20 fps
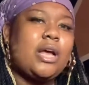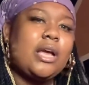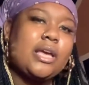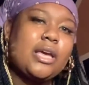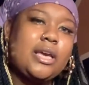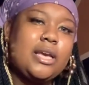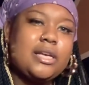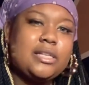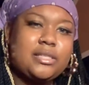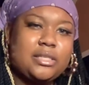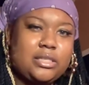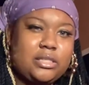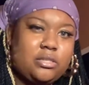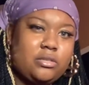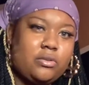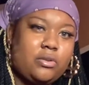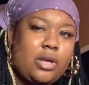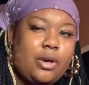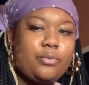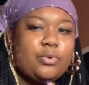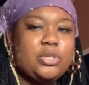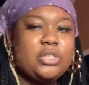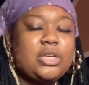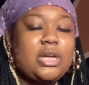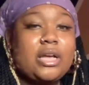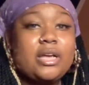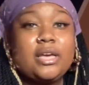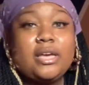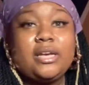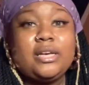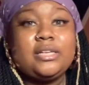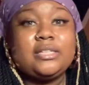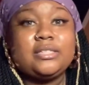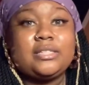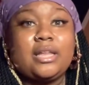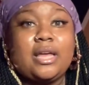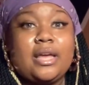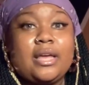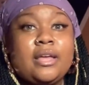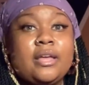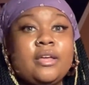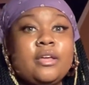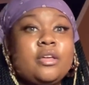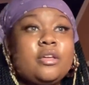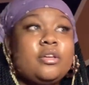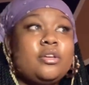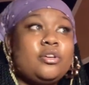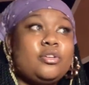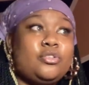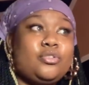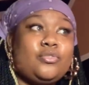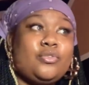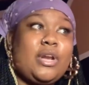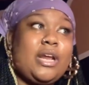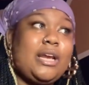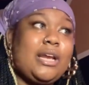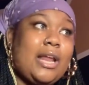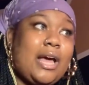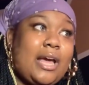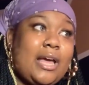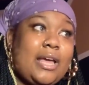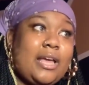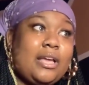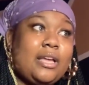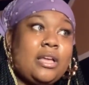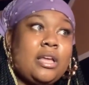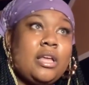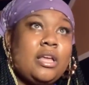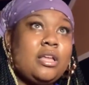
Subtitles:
kids into. Like, what y'all kids, like, do they like?